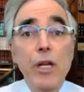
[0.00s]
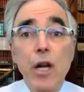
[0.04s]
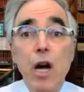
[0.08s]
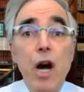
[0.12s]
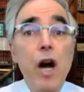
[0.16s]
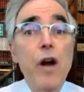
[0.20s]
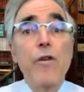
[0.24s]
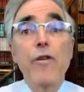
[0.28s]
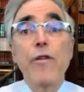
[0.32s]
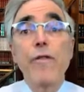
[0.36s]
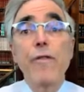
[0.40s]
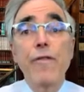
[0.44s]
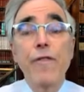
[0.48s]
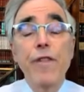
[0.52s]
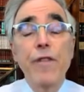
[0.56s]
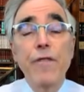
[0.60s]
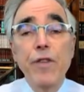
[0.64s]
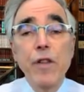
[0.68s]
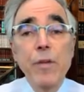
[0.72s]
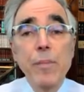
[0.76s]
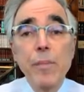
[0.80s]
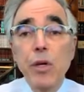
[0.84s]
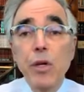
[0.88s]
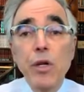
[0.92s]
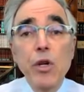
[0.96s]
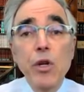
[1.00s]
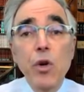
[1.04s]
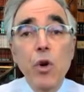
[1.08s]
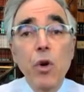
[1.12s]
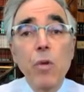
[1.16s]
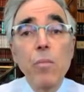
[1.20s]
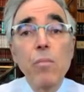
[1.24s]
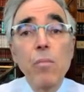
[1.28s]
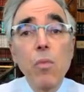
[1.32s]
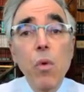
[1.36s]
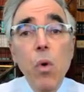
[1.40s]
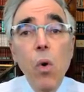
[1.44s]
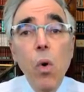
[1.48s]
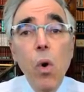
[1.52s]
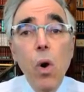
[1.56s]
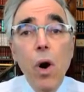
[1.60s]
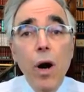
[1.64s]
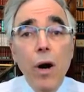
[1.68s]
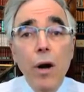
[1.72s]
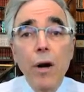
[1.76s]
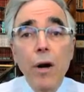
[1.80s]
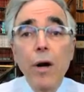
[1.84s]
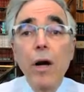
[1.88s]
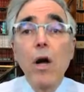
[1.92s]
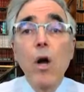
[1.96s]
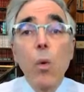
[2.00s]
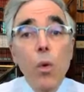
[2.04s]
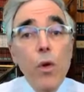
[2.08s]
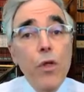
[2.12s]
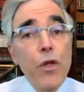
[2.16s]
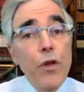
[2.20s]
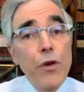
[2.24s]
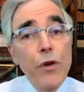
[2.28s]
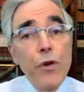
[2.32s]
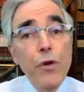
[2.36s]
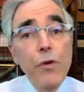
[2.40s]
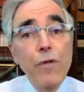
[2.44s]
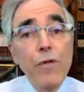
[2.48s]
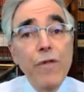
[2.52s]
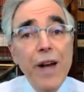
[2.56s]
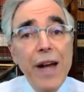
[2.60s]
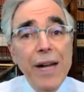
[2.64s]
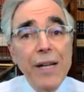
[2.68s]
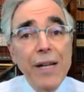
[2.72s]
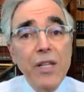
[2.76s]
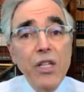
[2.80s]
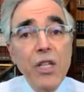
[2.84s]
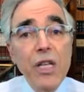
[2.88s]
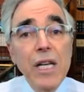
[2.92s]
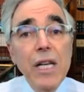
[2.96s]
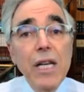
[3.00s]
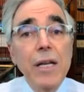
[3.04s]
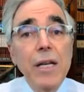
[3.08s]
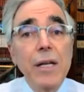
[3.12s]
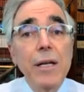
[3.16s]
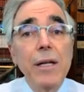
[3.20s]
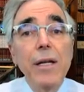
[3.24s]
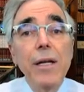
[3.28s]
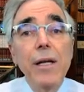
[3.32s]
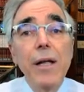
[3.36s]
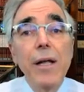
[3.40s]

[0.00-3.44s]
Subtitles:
150 million or more with a new vaccine.